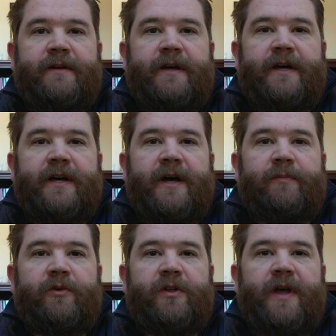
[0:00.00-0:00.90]
Uh,
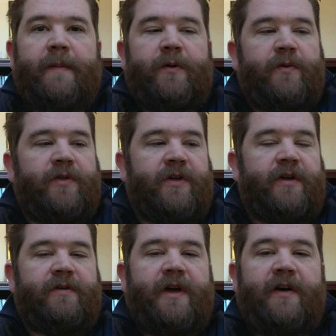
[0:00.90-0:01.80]
I'm really happy with
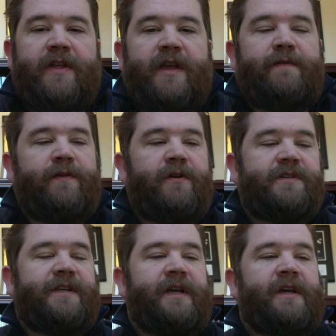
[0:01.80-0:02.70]
uh, how the ink
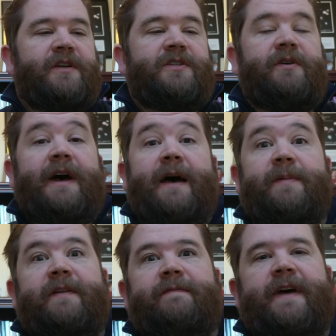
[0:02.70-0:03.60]
flows. So
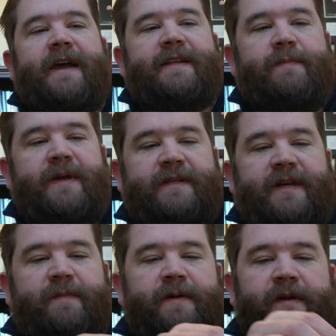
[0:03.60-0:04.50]
happy, in fact, I picked
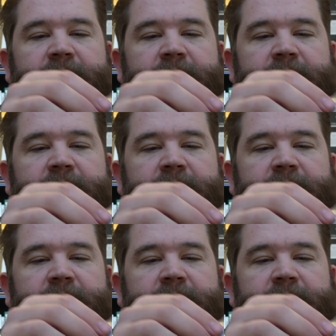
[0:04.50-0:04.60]
up